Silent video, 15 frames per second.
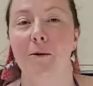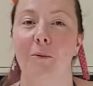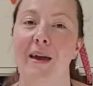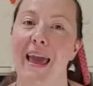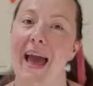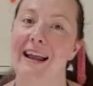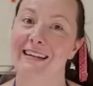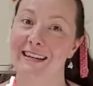
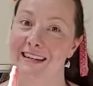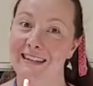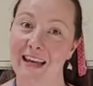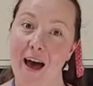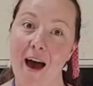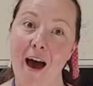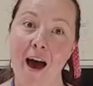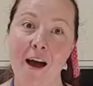We had
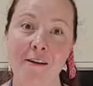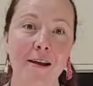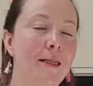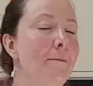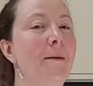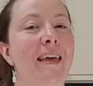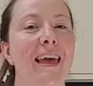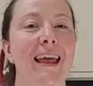guitar
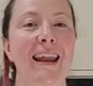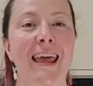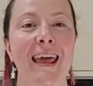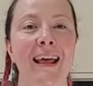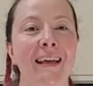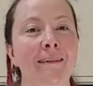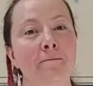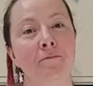at the
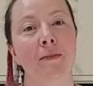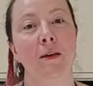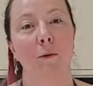beginning.